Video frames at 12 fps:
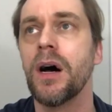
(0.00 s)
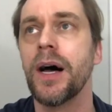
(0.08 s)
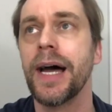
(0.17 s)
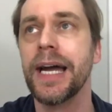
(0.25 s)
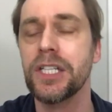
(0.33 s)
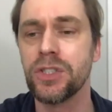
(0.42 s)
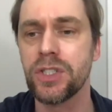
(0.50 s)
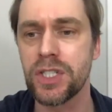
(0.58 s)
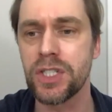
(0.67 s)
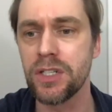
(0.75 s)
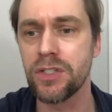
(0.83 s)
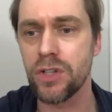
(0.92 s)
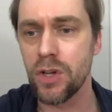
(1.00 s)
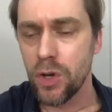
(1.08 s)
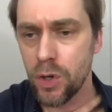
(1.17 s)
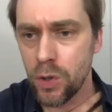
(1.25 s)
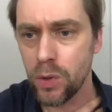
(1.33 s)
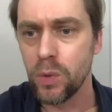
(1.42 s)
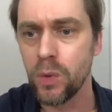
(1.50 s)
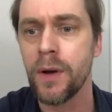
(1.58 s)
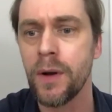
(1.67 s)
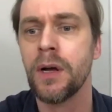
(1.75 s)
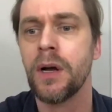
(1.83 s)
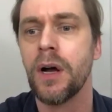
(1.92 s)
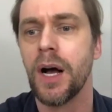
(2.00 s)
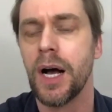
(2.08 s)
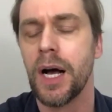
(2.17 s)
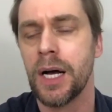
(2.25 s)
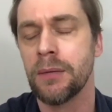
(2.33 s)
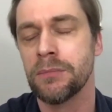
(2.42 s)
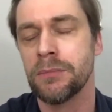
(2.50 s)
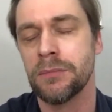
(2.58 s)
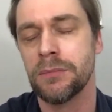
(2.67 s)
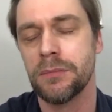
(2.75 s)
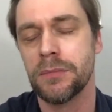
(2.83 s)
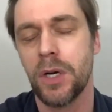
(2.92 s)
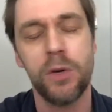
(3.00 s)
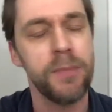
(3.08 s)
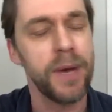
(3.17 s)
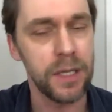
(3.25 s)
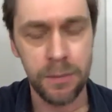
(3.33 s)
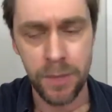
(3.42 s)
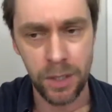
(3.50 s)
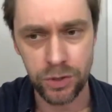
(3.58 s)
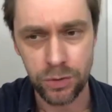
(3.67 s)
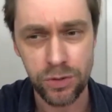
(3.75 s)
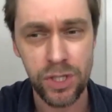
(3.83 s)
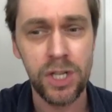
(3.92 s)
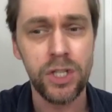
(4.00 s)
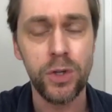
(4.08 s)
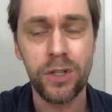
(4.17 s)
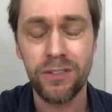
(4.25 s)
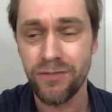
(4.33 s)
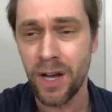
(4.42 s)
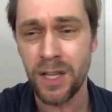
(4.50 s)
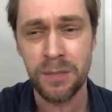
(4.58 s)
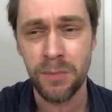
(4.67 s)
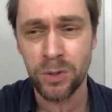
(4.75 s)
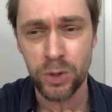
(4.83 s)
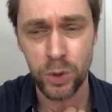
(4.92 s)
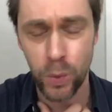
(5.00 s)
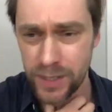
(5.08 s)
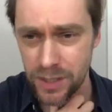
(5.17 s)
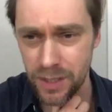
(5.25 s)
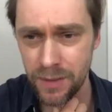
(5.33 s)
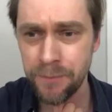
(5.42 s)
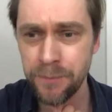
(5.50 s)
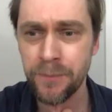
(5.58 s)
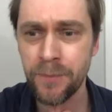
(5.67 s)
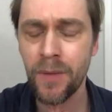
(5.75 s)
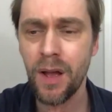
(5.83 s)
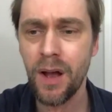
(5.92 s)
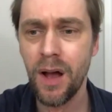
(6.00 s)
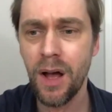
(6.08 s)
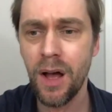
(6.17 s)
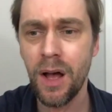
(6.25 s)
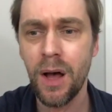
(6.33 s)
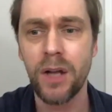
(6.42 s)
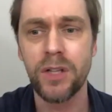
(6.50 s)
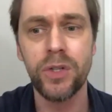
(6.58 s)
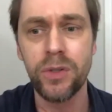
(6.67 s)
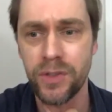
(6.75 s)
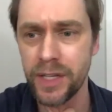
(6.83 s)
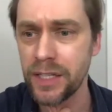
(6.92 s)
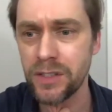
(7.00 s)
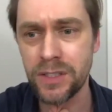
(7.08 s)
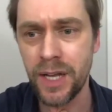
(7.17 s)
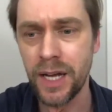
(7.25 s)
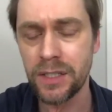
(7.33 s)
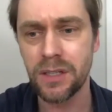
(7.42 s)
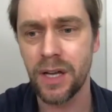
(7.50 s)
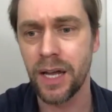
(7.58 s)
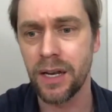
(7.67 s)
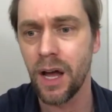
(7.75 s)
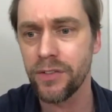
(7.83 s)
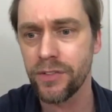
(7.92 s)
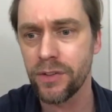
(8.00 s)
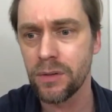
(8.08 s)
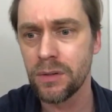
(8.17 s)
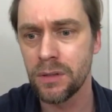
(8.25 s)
agencies who make commercials. You can find them on Twitter, use the internet and hustle.